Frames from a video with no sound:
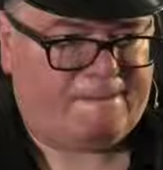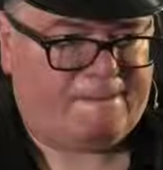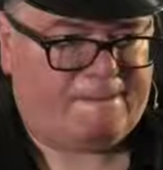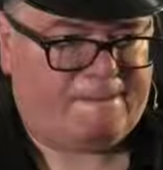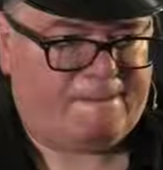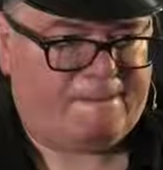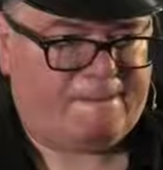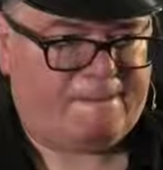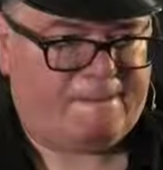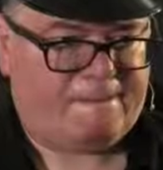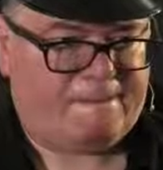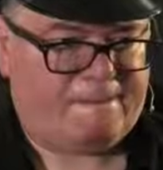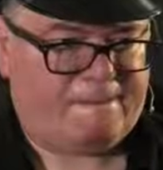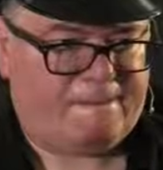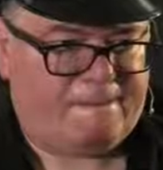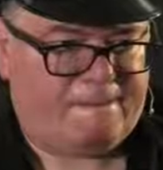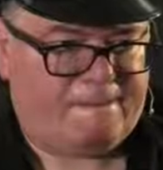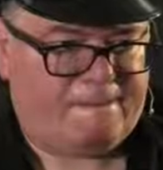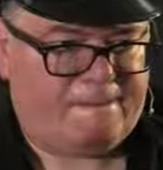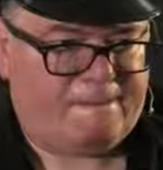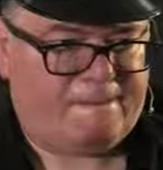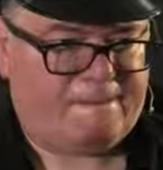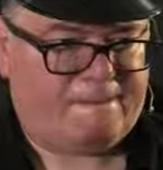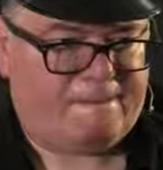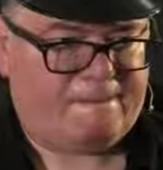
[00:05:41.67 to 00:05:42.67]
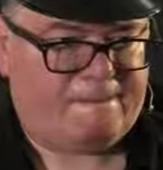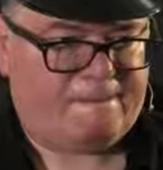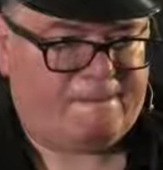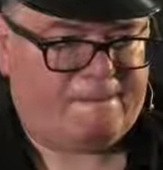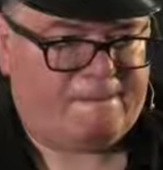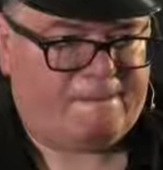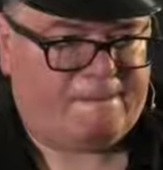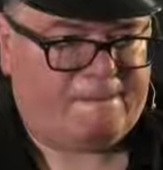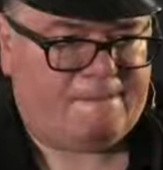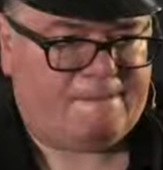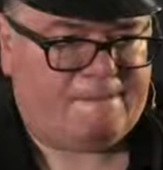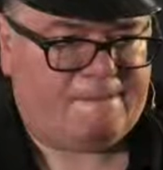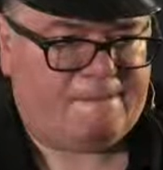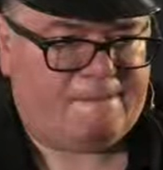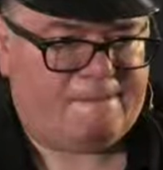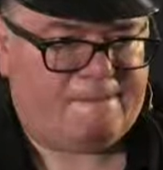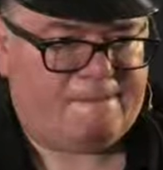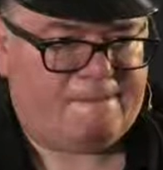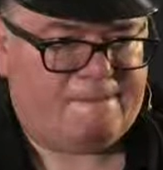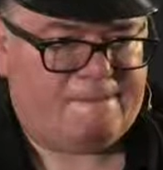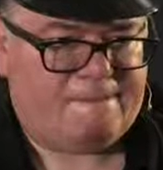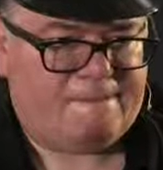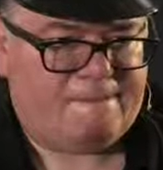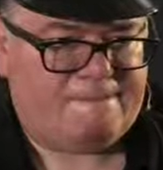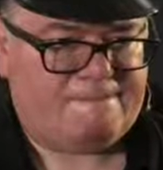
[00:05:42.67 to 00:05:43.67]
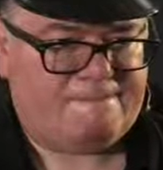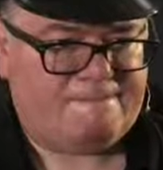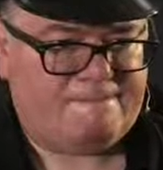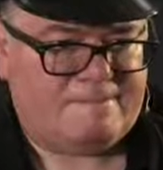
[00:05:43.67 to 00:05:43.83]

(no one is talking)